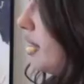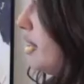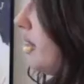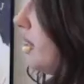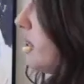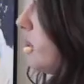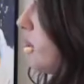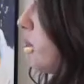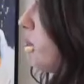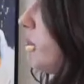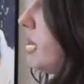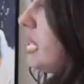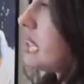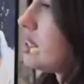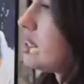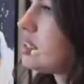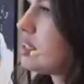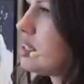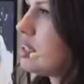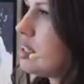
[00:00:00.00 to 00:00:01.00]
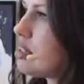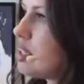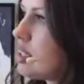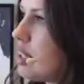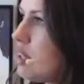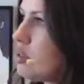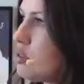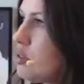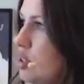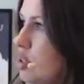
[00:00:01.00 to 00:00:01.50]
think the biggest thing that
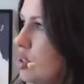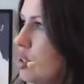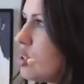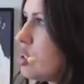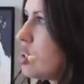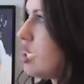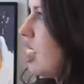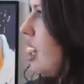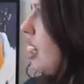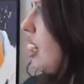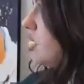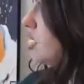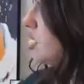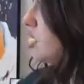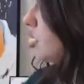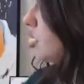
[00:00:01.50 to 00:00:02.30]
I learned as